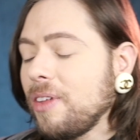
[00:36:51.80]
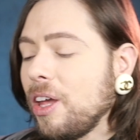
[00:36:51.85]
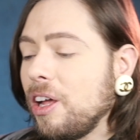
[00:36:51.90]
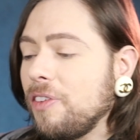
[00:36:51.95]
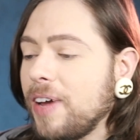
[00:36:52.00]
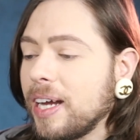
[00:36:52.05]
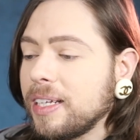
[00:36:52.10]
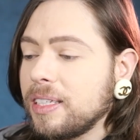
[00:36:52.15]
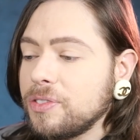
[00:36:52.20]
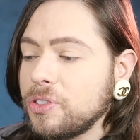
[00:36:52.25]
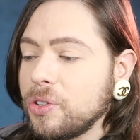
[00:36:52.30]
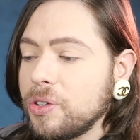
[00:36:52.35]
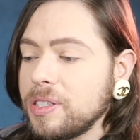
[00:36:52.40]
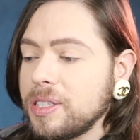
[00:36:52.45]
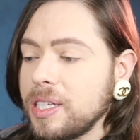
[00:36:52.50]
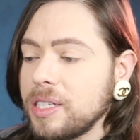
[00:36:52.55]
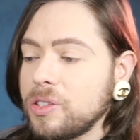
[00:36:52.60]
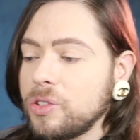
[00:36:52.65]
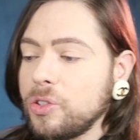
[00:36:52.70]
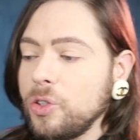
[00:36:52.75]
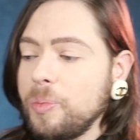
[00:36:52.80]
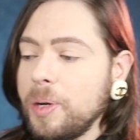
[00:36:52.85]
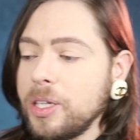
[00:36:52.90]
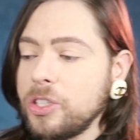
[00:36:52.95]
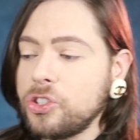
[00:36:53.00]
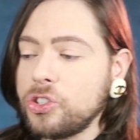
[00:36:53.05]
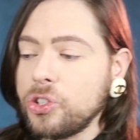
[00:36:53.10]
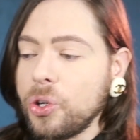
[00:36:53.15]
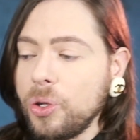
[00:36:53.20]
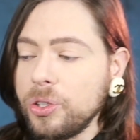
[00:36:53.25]
Factor Story says, too much
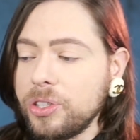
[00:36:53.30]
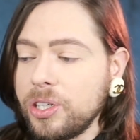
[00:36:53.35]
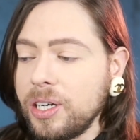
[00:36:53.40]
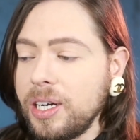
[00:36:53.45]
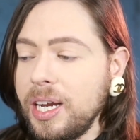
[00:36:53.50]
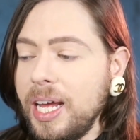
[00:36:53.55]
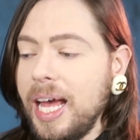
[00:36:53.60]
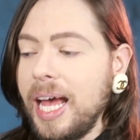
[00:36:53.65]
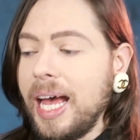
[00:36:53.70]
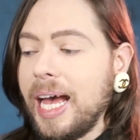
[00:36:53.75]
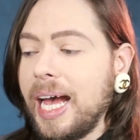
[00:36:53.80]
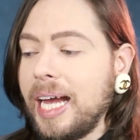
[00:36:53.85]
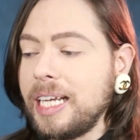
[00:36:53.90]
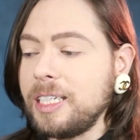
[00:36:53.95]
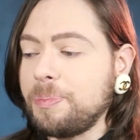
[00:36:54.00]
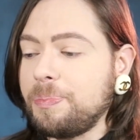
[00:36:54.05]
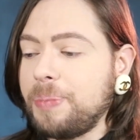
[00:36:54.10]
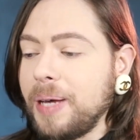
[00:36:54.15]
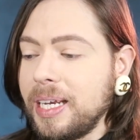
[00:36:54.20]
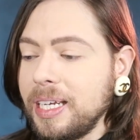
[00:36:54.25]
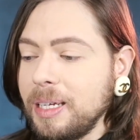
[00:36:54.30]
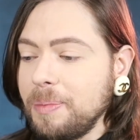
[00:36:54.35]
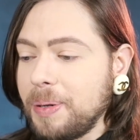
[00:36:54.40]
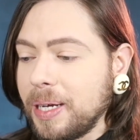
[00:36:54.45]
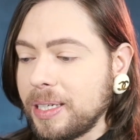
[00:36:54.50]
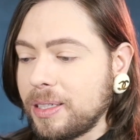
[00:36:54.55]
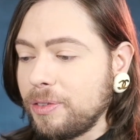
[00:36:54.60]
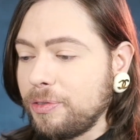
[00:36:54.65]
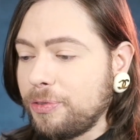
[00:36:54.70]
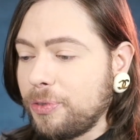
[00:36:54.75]
shoulder and belly
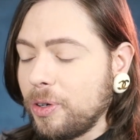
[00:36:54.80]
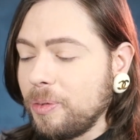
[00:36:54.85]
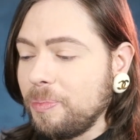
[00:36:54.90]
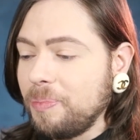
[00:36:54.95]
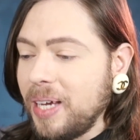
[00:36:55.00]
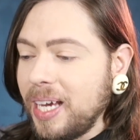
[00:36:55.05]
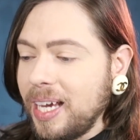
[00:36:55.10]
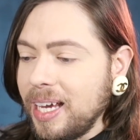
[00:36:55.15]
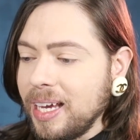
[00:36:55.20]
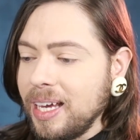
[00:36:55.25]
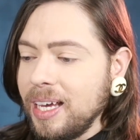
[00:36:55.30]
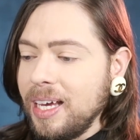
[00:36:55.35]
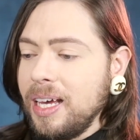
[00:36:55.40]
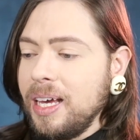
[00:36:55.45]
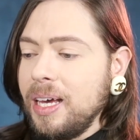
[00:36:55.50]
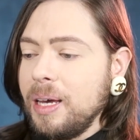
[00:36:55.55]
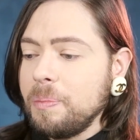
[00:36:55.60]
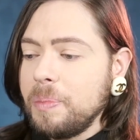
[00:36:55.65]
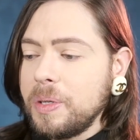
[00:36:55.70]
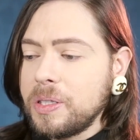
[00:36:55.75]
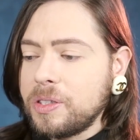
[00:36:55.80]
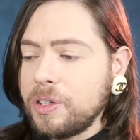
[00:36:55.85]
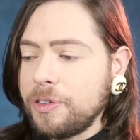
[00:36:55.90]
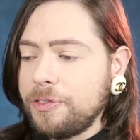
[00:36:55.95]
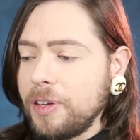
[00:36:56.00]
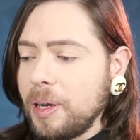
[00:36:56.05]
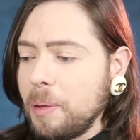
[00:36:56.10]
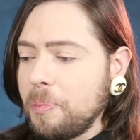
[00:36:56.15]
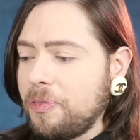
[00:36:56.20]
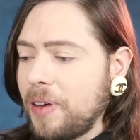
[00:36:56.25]
button for me. Mr.
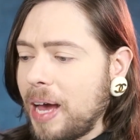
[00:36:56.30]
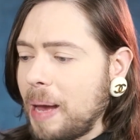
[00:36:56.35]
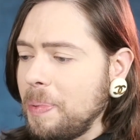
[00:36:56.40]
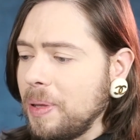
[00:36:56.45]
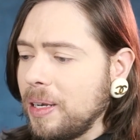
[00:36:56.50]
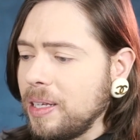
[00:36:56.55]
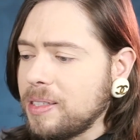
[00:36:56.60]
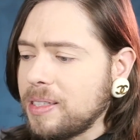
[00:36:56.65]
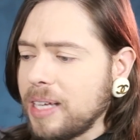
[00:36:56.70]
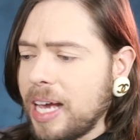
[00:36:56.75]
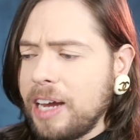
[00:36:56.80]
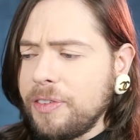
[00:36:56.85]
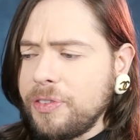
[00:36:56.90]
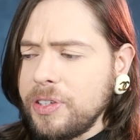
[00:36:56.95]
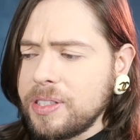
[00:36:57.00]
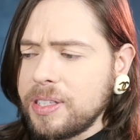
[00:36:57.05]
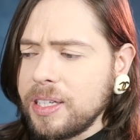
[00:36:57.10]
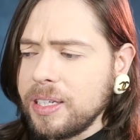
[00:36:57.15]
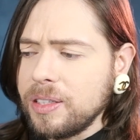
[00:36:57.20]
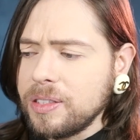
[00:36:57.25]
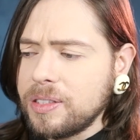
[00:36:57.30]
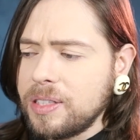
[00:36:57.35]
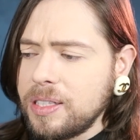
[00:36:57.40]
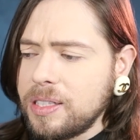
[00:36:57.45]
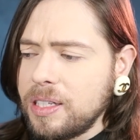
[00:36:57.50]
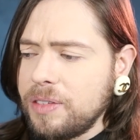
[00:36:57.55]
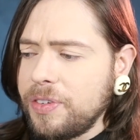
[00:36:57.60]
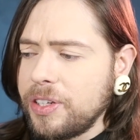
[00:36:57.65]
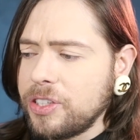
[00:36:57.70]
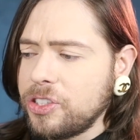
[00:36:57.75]
Philip Fabulous, every single
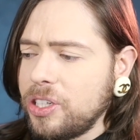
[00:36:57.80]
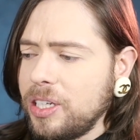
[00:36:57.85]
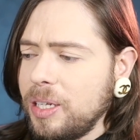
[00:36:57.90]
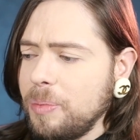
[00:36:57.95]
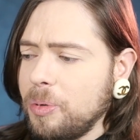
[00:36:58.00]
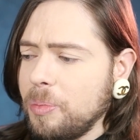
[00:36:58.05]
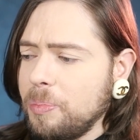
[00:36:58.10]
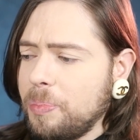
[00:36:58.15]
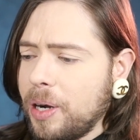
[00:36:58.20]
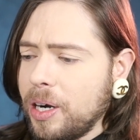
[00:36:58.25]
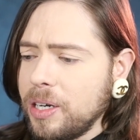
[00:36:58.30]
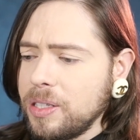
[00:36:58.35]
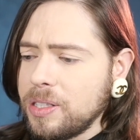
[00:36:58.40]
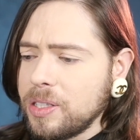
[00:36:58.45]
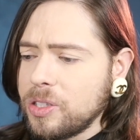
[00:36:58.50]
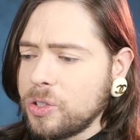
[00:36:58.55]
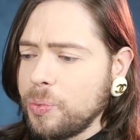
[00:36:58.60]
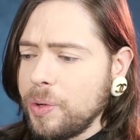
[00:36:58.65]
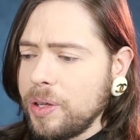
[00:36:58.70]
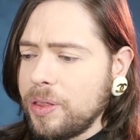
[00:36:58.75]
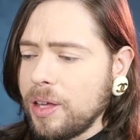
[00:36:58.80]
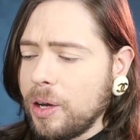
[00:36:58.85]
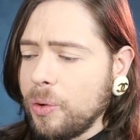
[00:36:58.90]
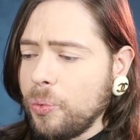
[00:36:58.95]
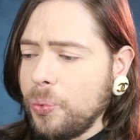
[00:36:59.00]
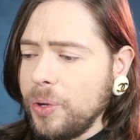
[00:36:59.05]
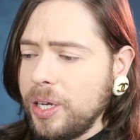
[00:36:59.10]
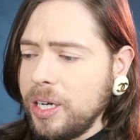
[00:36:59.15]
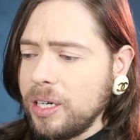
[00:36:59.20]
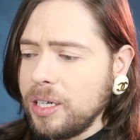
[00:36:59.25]
season Virginie bombards us with a
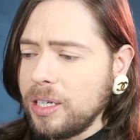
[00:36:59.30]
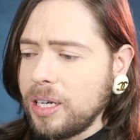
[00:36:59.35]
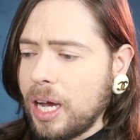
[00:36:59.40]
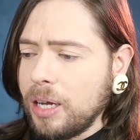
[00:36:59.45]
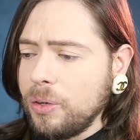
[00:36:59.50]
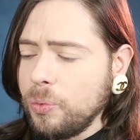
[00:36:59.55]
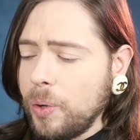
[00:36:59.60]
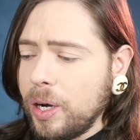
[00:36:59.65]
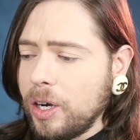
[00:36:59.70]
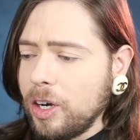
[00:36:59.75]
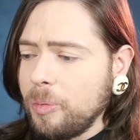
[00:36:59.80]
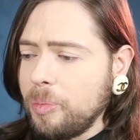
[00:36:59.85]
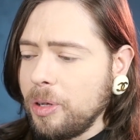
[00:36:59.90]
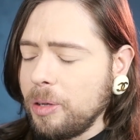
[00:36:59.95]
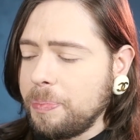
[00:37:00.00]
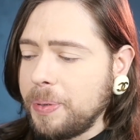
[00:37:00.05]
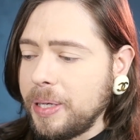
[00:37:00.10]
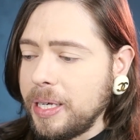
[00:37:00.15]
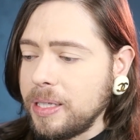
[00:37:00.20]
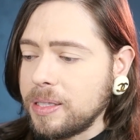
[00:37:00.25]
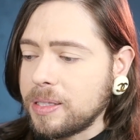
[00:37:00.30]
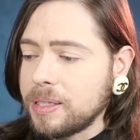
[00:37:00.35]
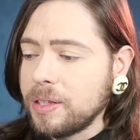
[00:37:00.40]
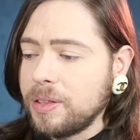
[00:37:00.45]
weird unwearable piece.